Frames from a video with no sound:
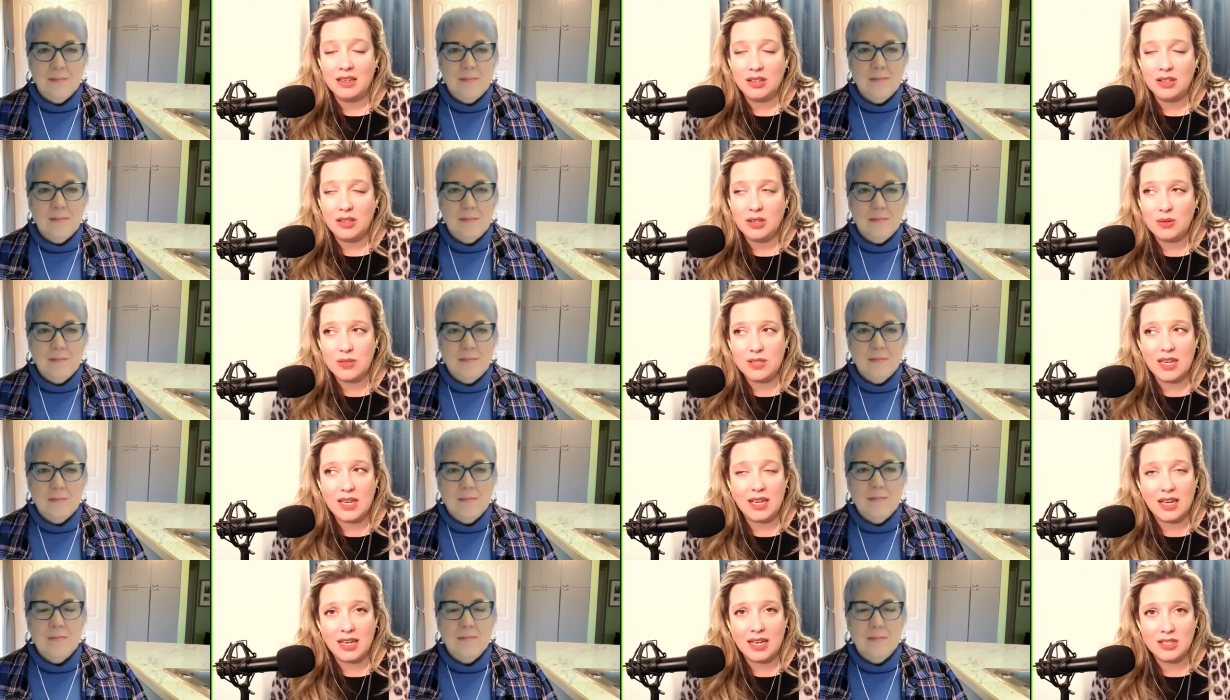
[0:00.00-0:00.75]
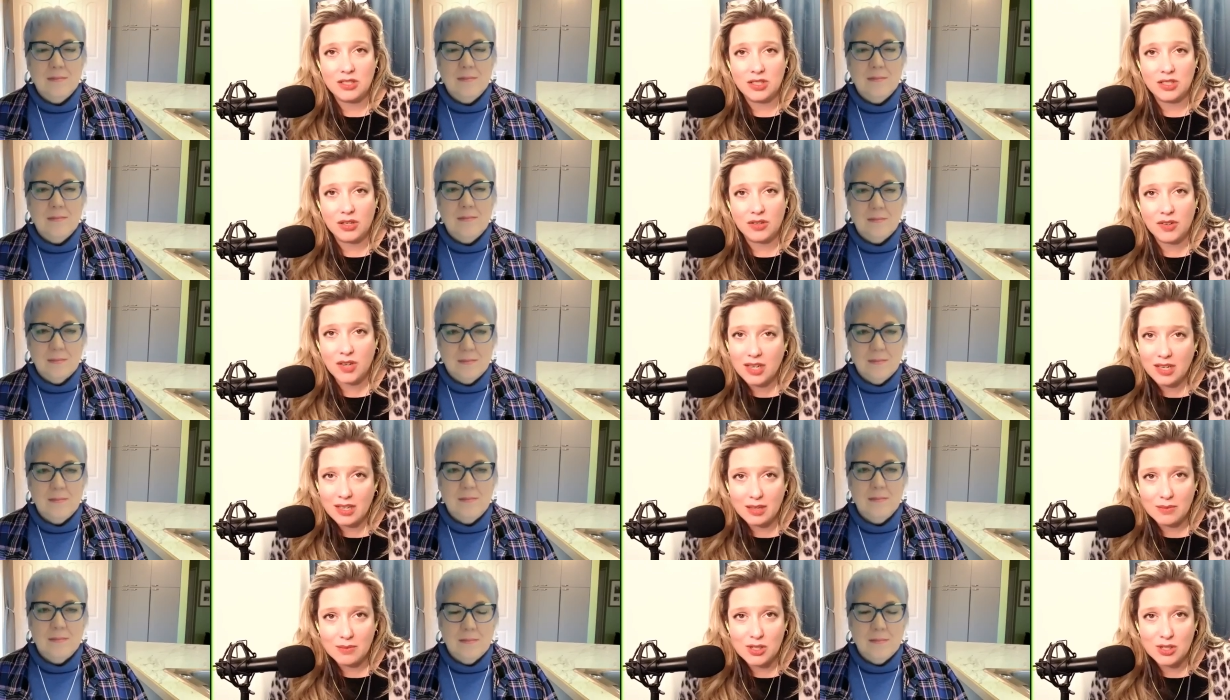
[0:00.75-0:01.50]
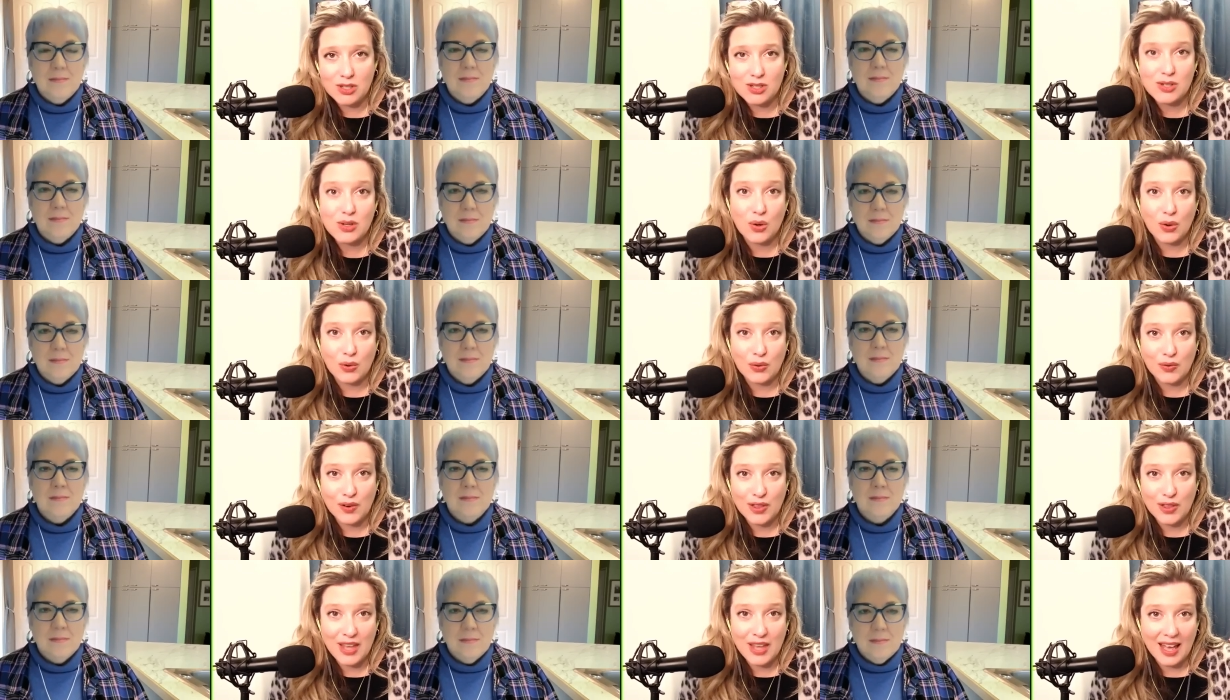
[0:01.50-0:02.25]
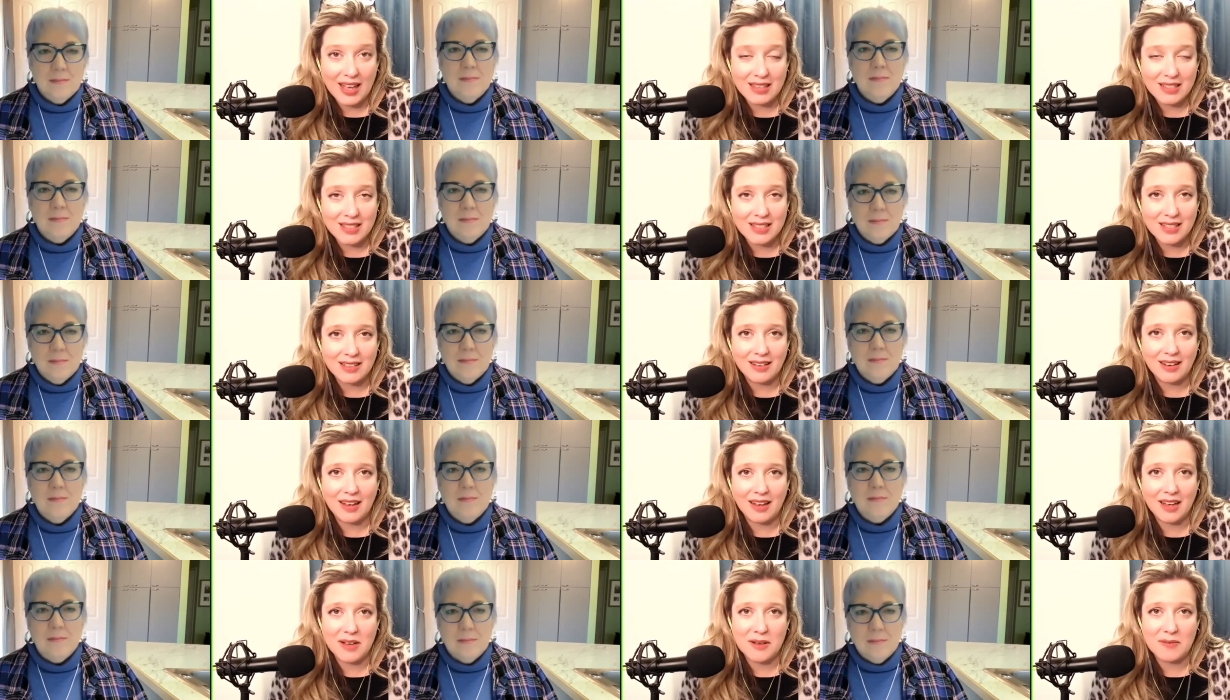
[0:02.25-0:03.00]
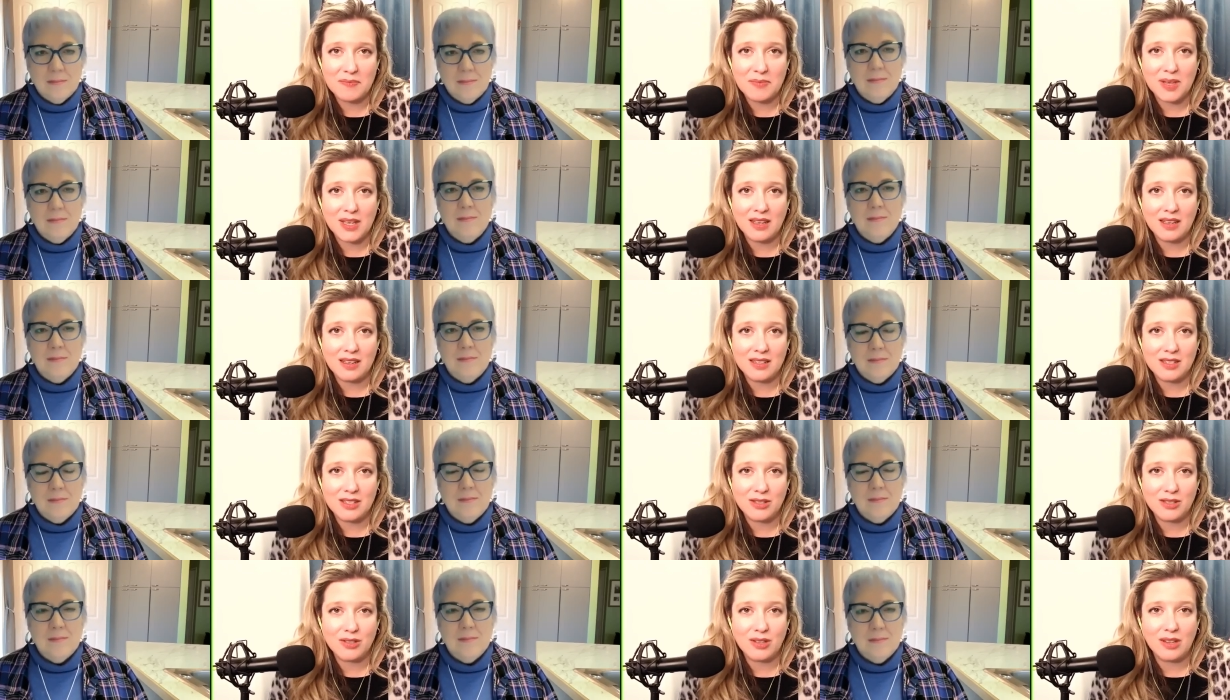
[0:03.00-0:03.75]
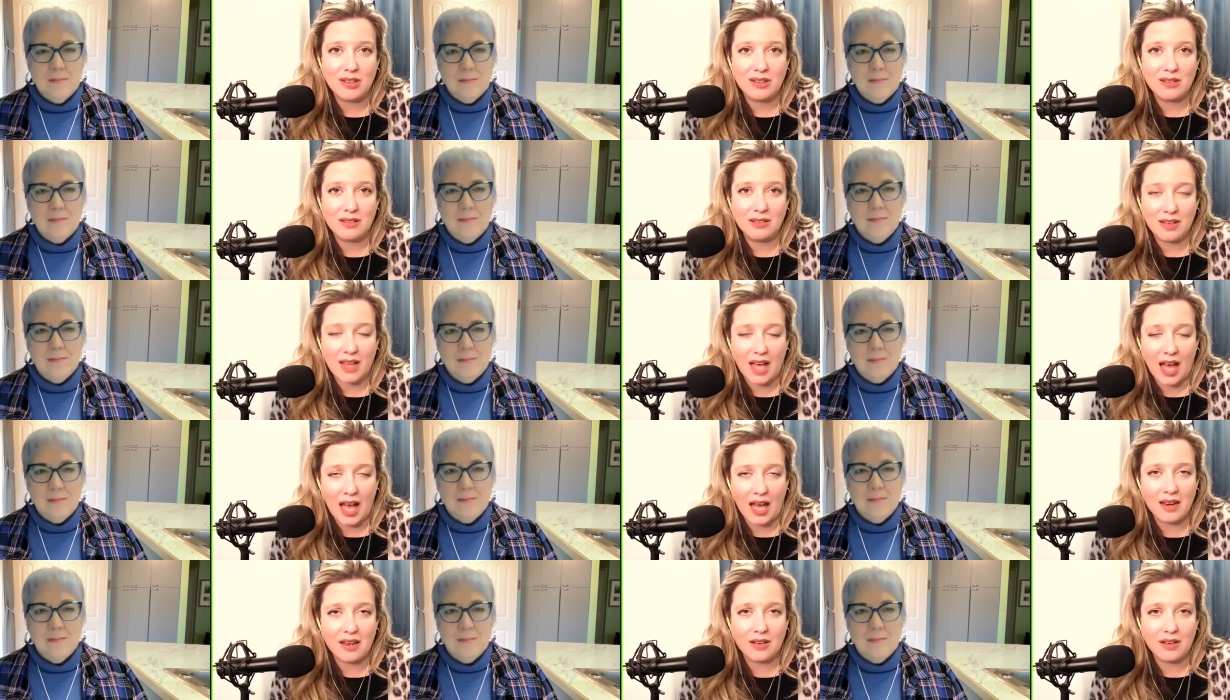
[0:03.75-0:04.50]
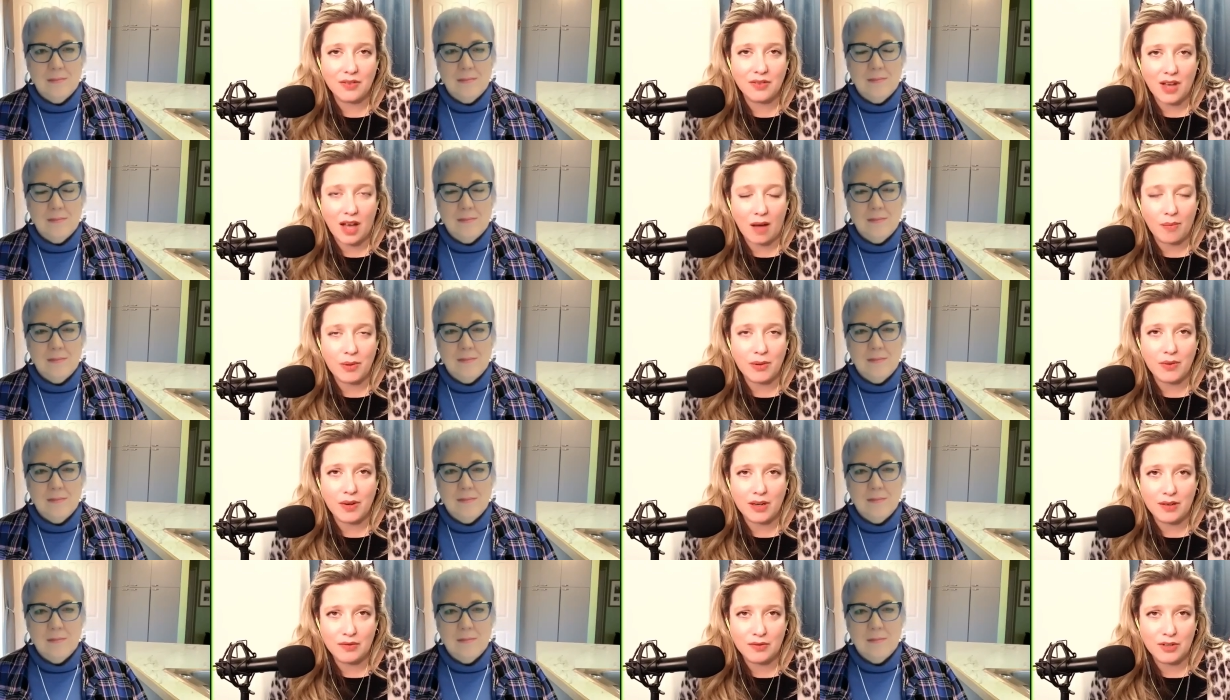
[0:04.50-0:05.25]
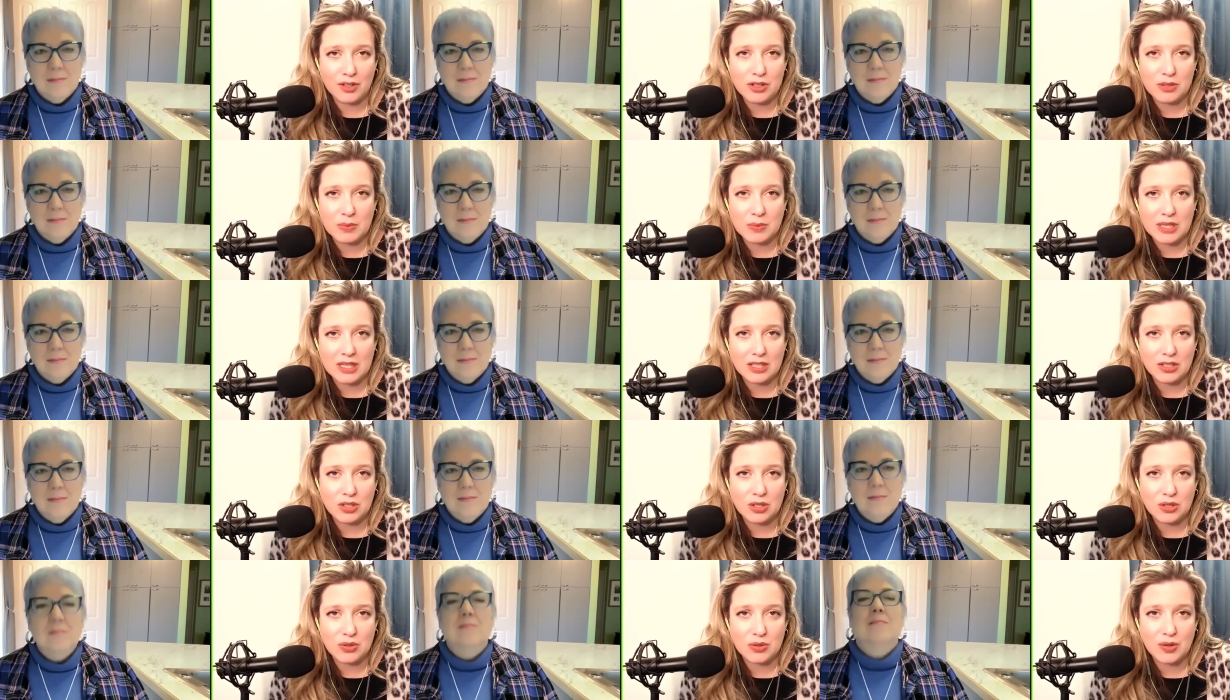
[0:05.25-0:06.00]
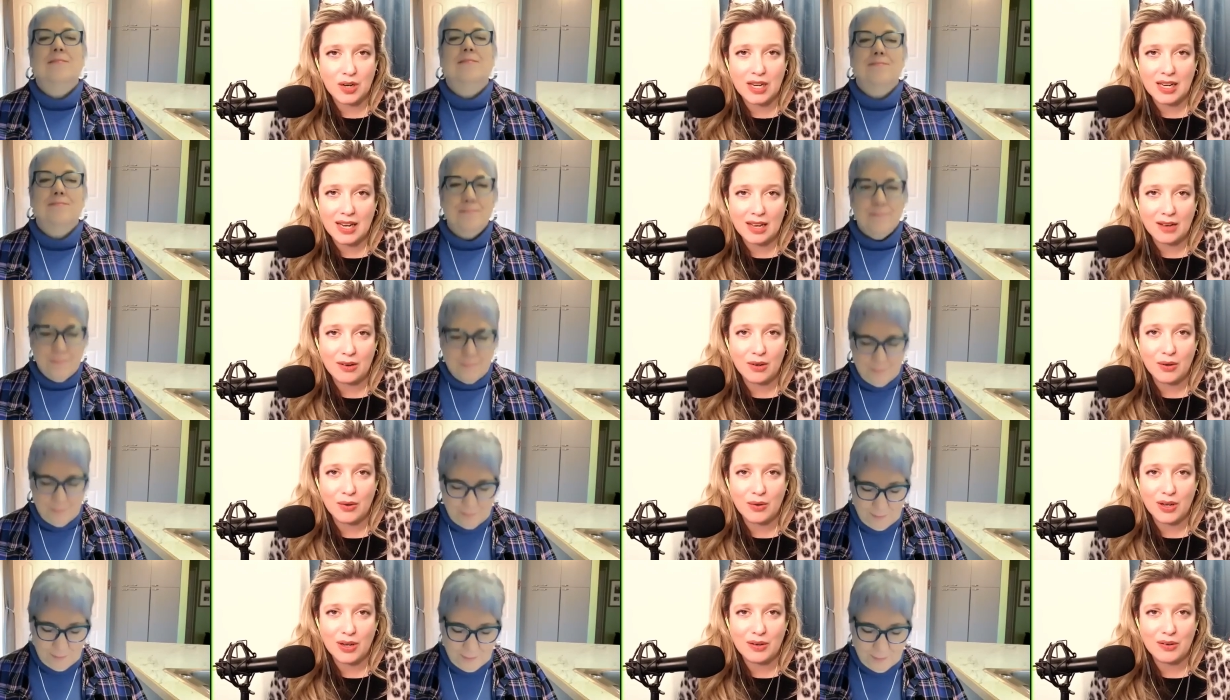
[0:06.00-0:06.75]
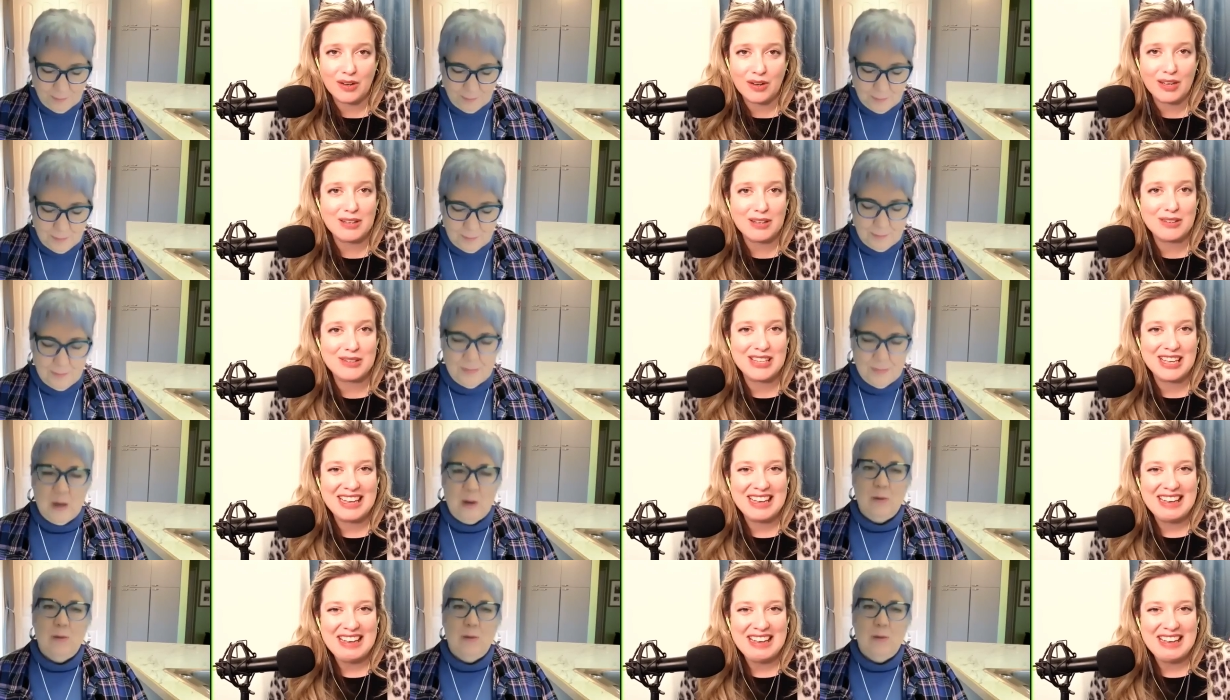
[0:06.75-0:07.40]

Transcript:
Speaker 1: use A I generated images over that um, because there's a lot of copyright infringement issues right now going around.